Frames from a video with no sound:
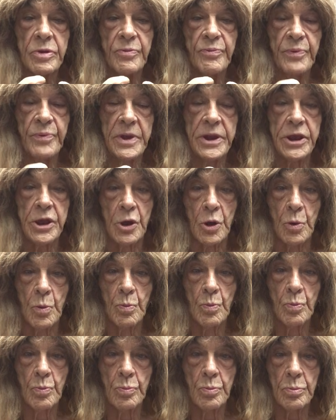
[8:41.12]
video
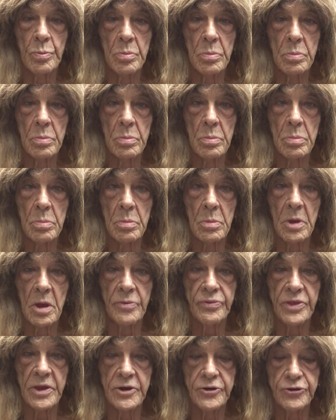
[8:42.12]

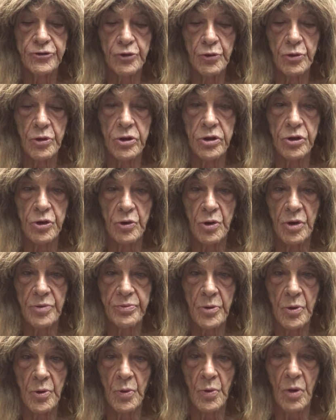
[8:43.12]
of that toy
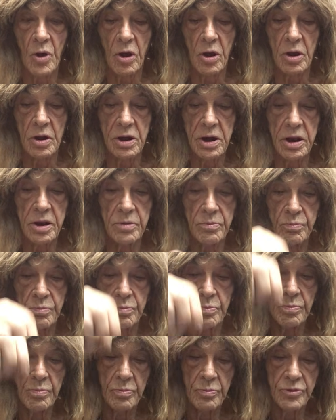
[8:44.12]
UFO on a
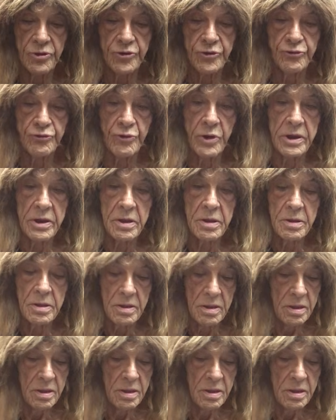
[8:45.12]
string